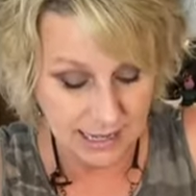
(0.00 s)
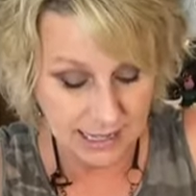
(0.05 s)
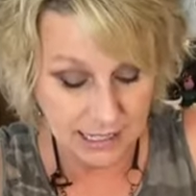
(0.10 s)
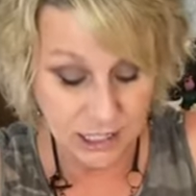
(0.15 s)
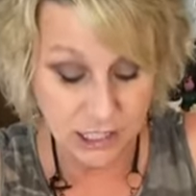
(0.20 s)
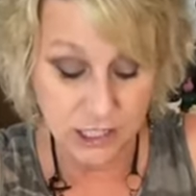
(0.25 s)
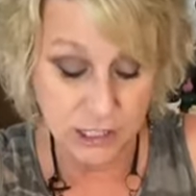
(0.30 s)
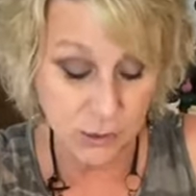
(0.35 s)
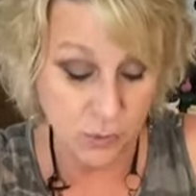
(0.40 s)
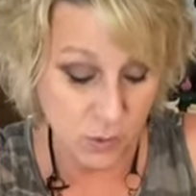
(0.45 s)

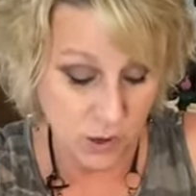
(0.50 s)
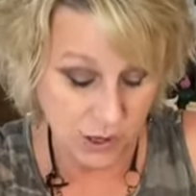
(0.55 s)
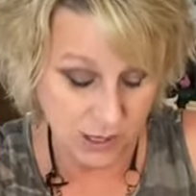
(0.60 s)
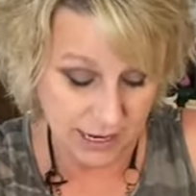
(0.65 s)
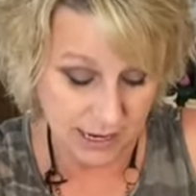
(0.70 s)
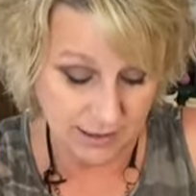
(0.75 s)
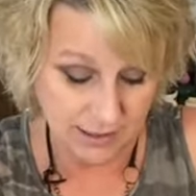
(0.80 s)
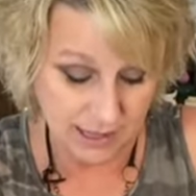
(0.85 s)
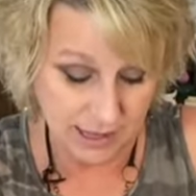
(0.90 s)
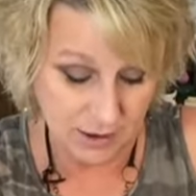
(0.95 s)
It just
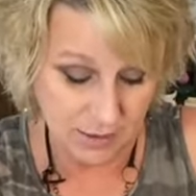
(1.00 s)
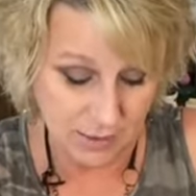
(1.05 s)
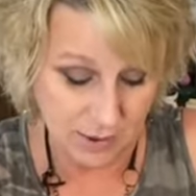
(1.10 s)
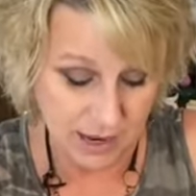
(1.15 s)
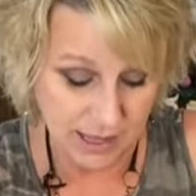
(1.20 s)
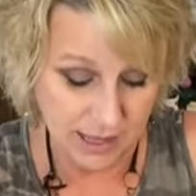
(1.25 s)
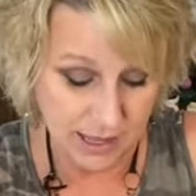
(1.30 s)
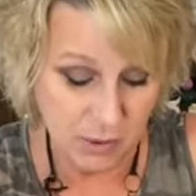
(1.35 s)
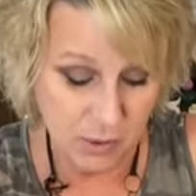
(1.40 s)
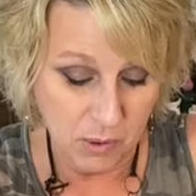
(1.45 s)
worked out that
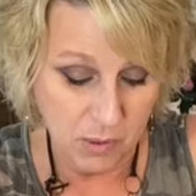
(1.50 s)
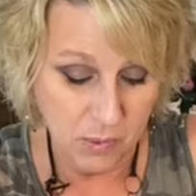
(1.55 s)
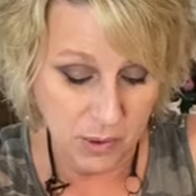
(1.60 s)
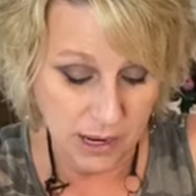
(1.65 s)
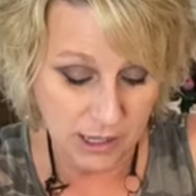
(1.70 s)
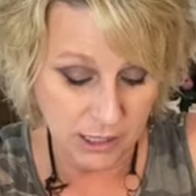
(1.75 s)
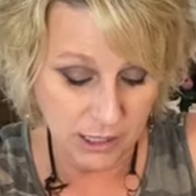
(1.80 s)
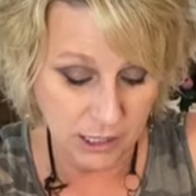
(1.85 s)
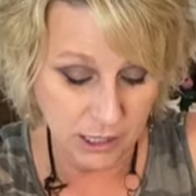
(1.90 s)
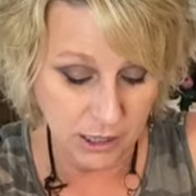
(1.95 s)
way. They were
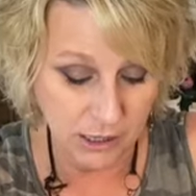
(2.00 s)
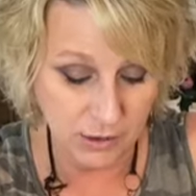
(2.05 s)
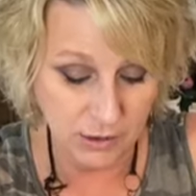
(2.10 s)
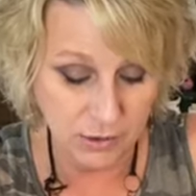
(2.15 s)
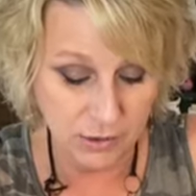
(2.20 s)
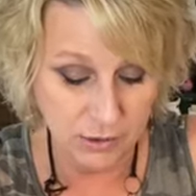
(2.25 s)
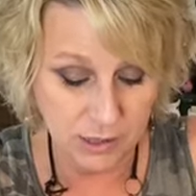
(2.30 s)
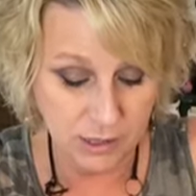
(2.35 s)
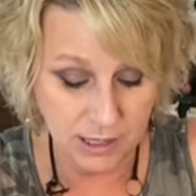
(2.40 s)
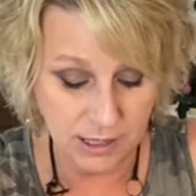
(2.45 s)

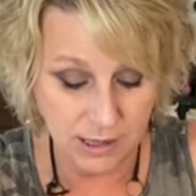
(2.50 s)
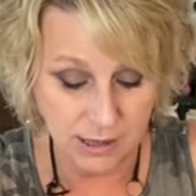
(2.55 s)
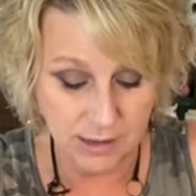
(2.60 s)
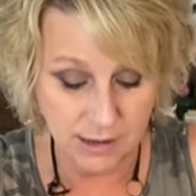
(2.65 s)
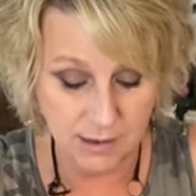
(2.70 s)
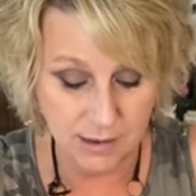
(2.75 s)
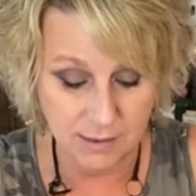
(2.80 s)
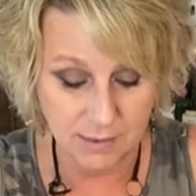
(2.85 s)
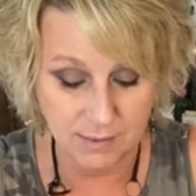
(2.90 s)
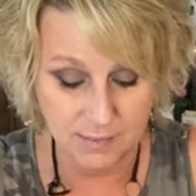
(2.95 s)
rescues.
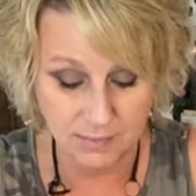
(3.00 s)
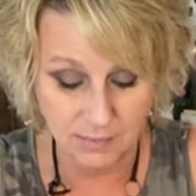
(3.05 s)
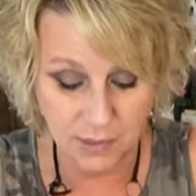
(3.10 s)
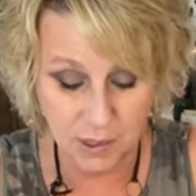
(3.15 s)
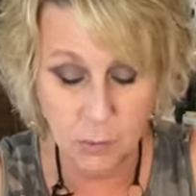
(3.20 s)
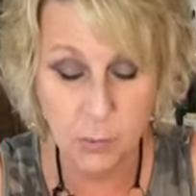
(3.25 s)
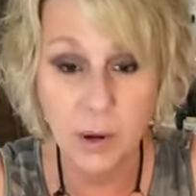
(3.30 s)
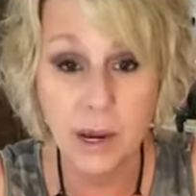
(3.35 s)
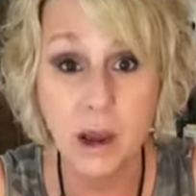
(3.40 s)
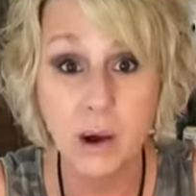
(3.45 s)
Um,
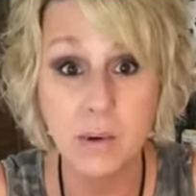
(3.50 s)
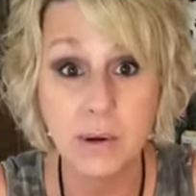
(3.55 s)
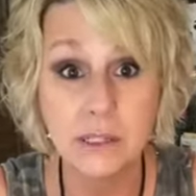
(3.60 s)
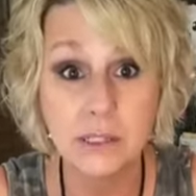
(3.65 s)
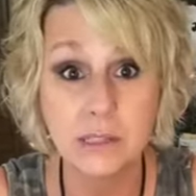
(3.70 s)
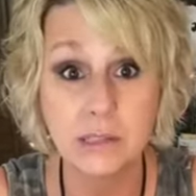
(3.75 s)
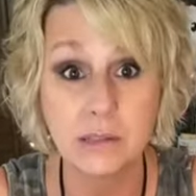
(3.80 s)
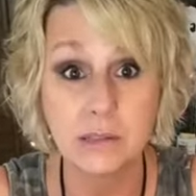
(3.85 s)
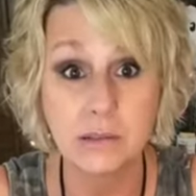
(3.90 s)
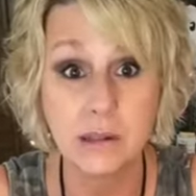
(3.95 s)
we
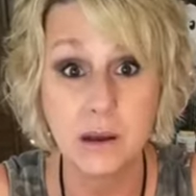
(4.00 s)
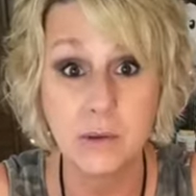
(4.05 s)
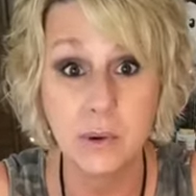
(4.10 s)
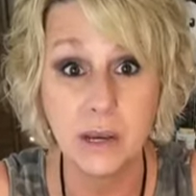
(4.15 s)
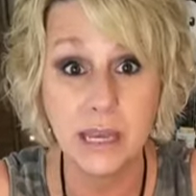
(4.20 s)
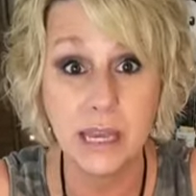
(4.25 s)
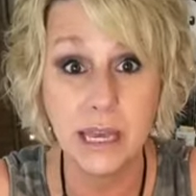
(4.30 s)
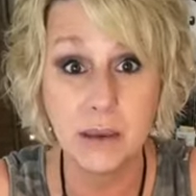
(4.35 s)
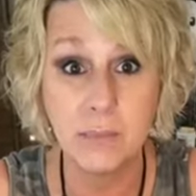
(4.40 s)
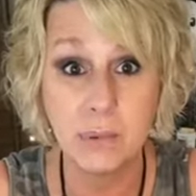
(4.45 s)
always thought
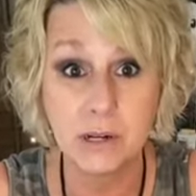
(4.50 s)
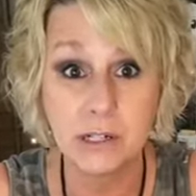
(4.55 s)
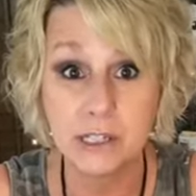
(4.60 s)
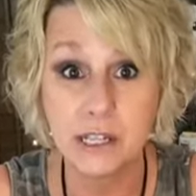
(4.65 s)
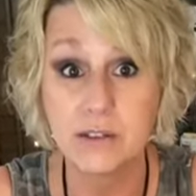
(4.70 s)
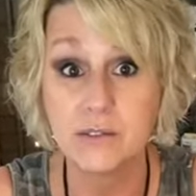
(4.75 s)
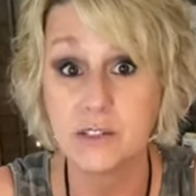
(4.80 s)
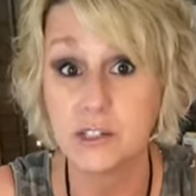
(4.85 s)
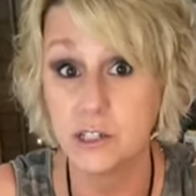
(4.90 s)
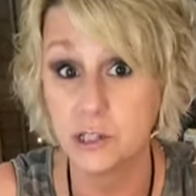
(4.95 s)
we'd keep
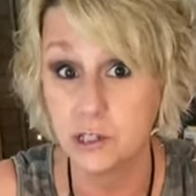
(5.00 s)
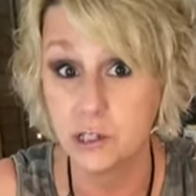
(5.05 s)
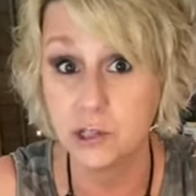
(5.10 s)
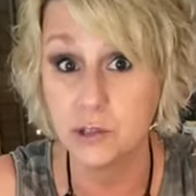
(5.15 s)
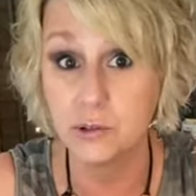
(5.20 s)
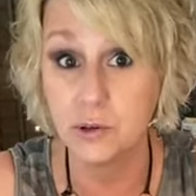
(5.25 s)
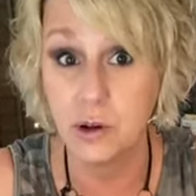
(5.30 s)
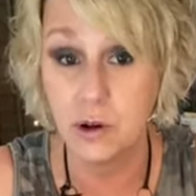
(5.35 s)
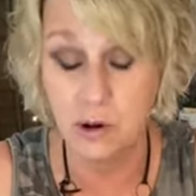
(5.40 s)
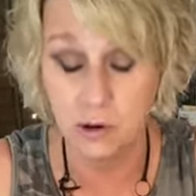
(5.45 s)
ourselves to
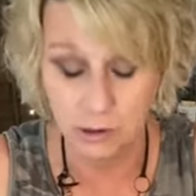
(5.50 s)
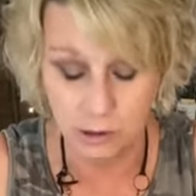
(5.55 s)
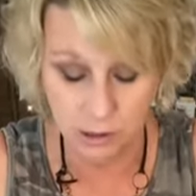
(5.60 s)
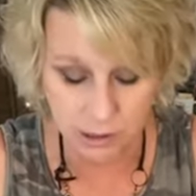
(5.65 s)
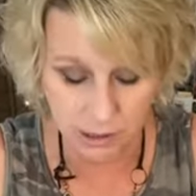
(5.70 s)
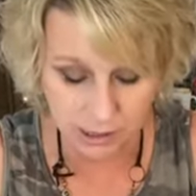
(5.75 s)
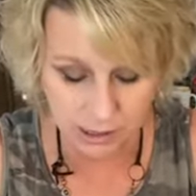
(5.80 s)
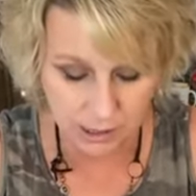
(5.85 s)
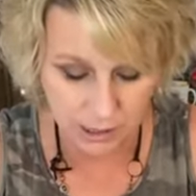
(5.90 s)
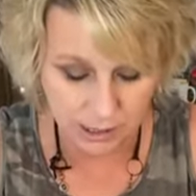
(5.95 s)
two
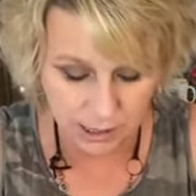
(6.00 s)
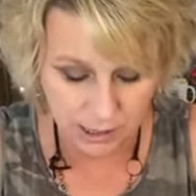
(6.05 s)
dogs